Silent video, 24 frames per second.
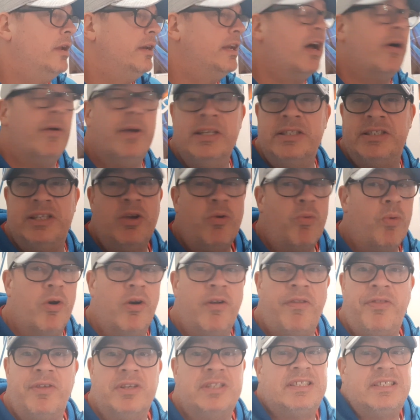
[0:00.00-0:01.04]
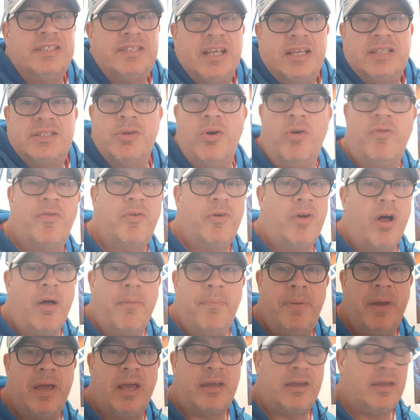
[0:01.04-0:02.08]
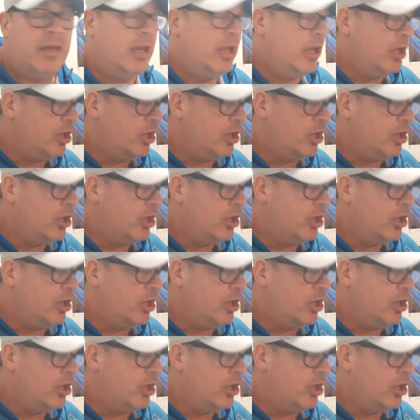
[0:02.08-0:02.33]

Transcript: Now, is he worth a 6th overall pick?